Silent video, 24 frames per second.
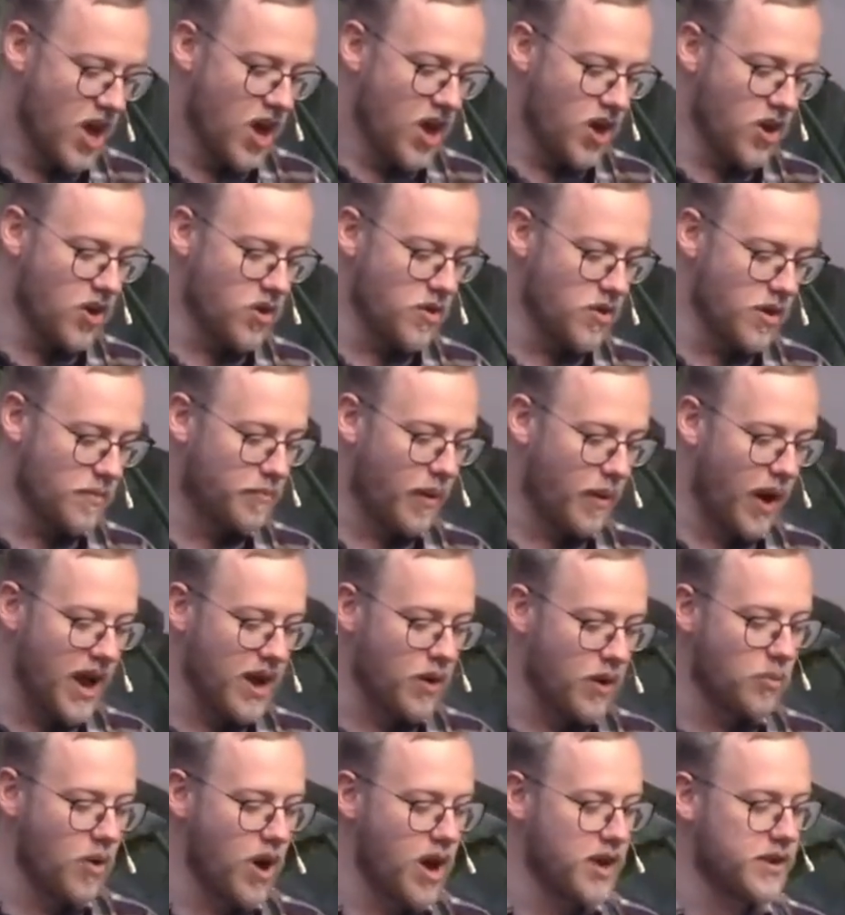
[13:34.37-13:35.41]
who, by
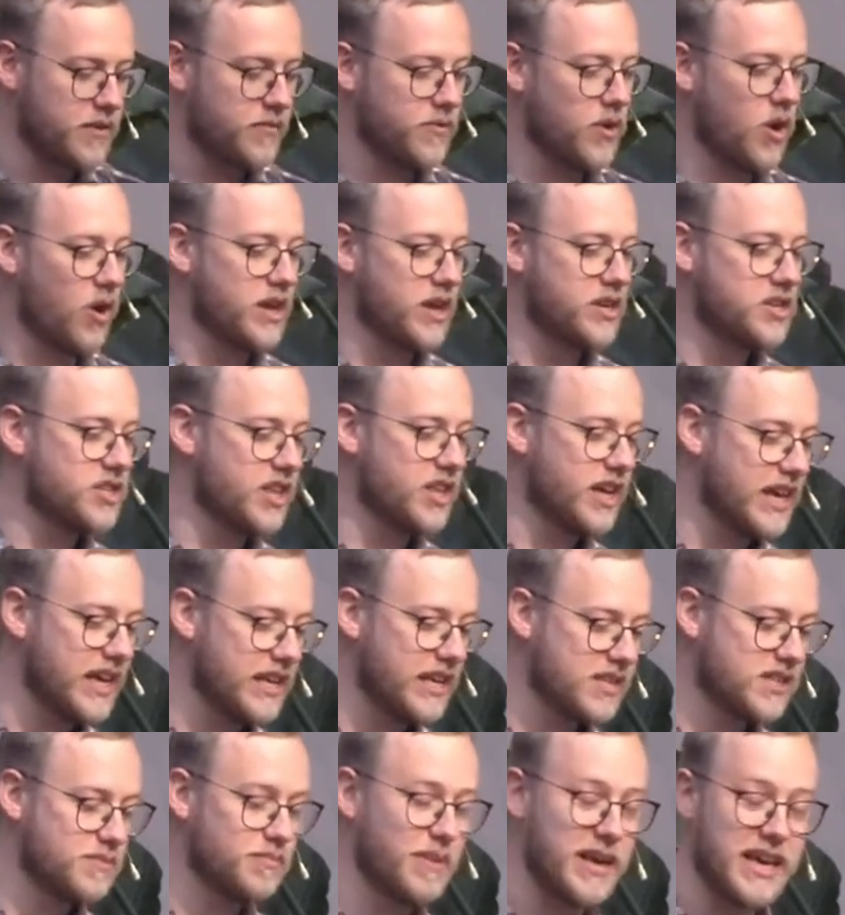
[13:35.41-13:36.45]
a word of knowledge, the
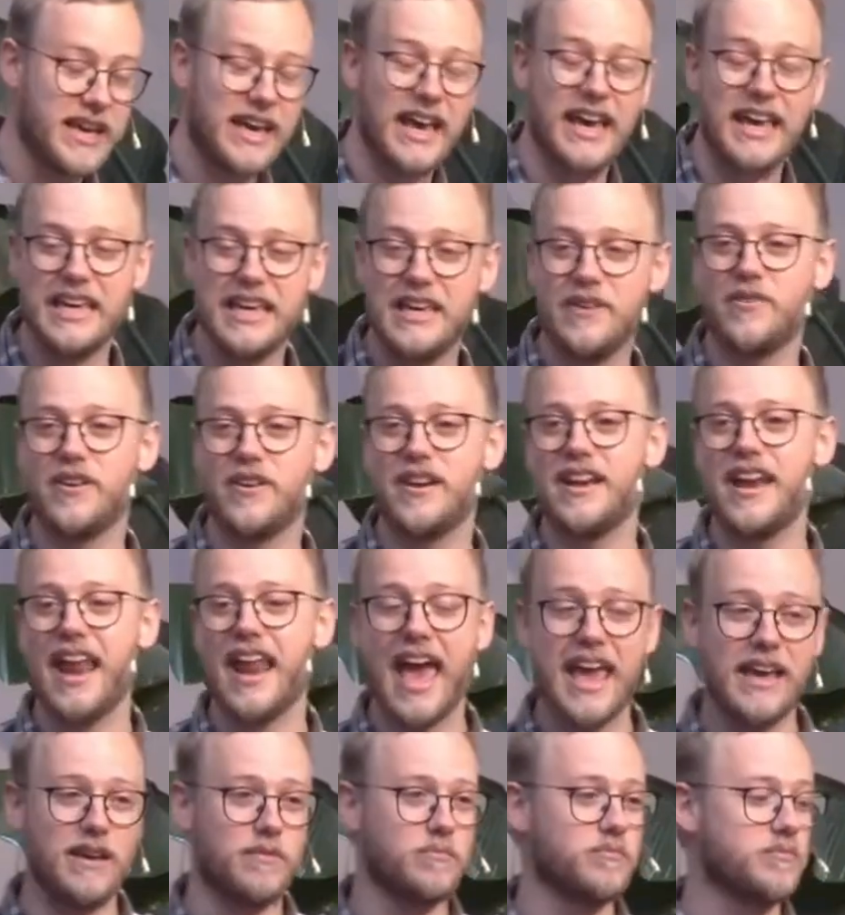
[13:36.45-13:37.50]
speaker even
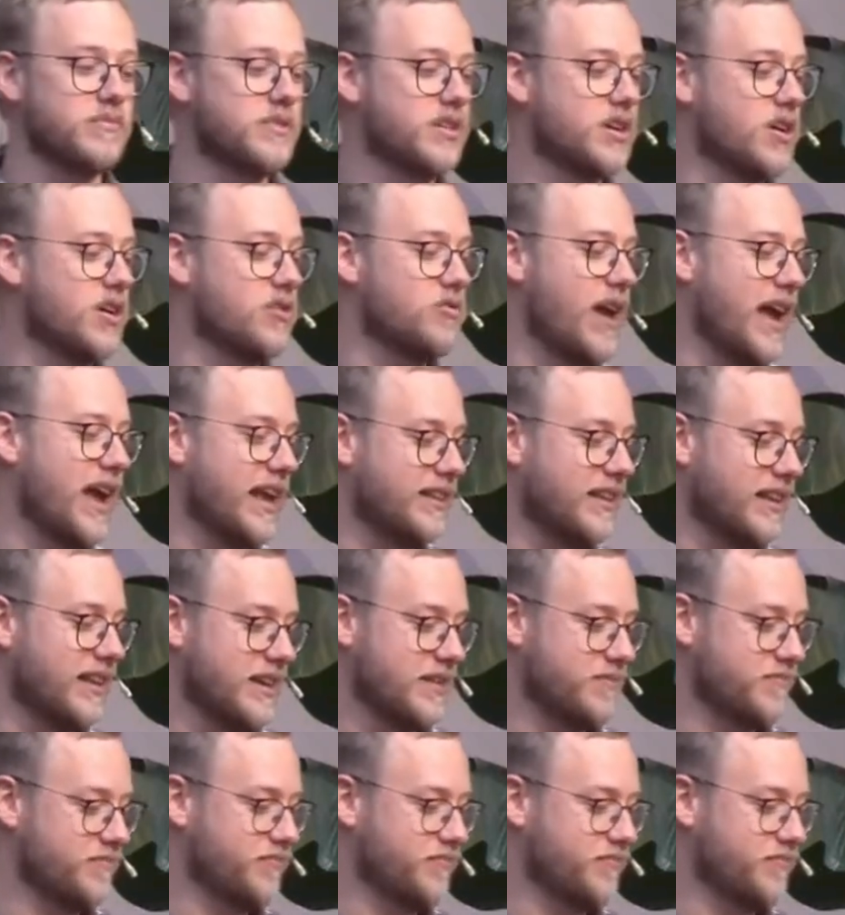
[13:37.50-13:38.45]
named correctly.